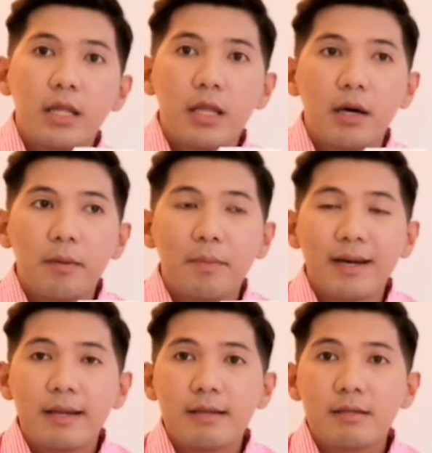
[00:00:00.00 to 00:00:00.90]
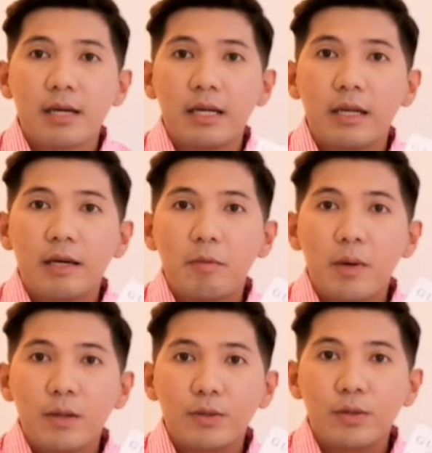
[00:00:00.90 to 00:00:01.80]
na pag in-scan ng
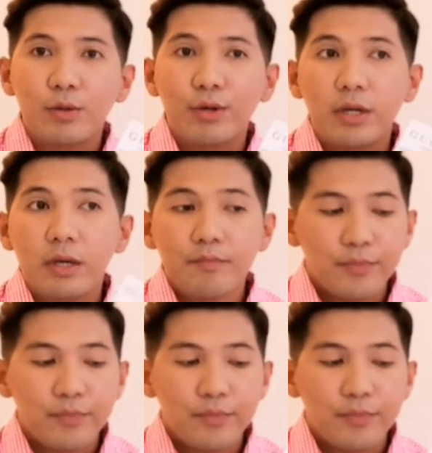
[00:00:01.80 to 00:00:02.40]
ibang store,